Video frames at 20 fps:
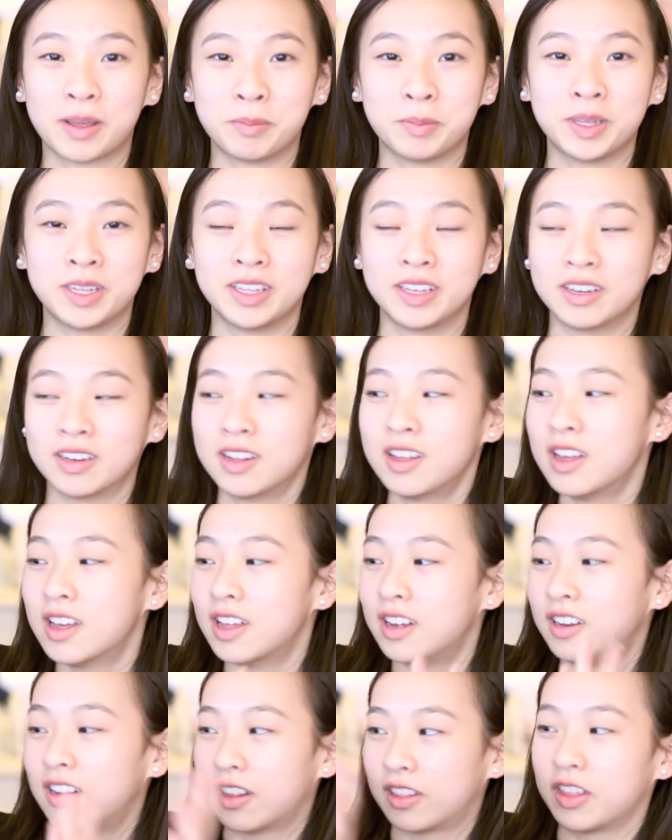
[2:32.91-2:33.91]
I mean
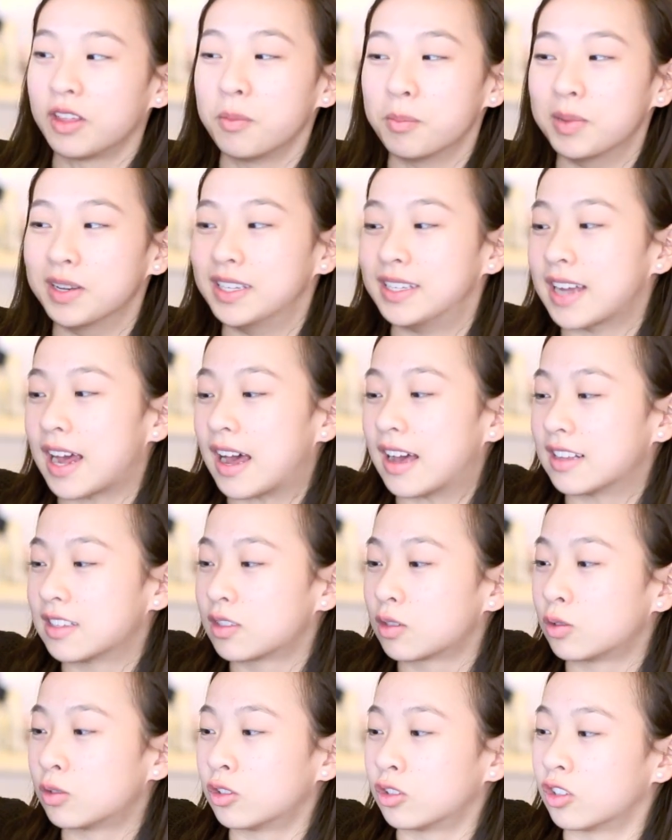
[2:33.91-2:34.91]
nothing
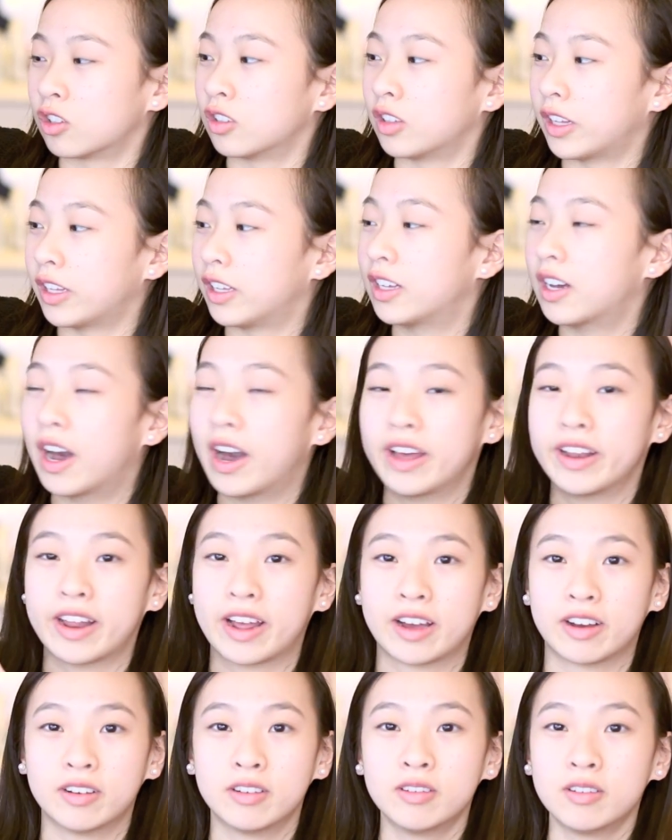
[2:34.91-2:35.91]
bedazzled or like cut
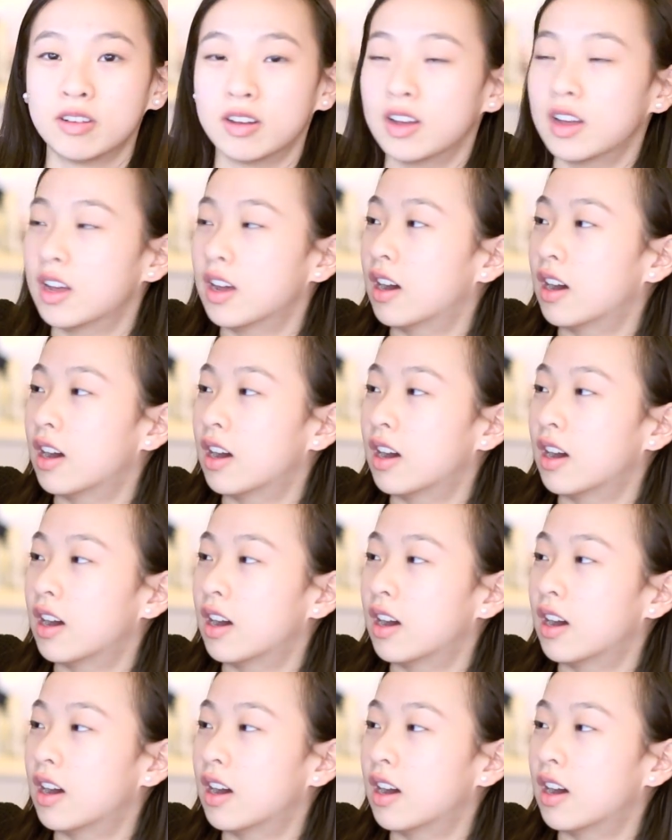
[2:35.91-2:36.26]
out.